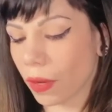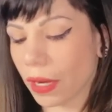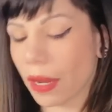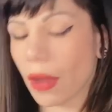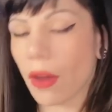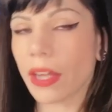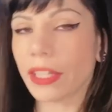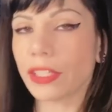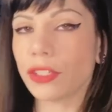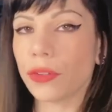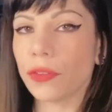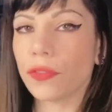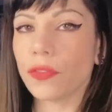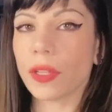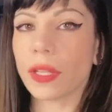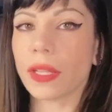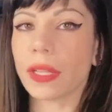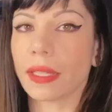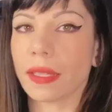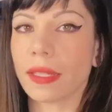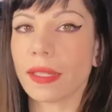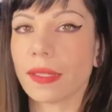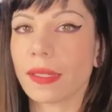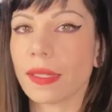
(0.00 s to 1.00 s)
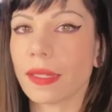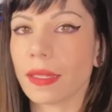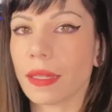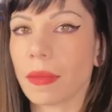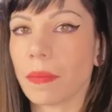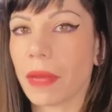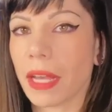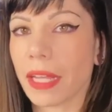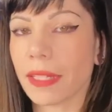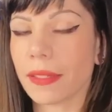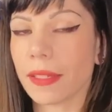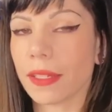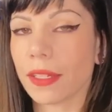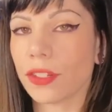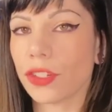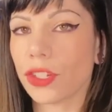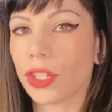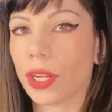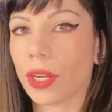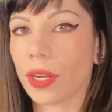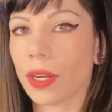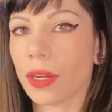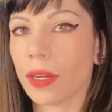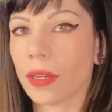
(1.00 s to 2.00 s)
Now, I do feel like this is a message
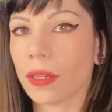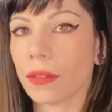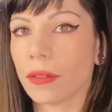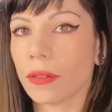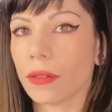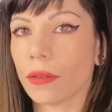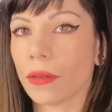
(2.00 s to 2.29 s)
here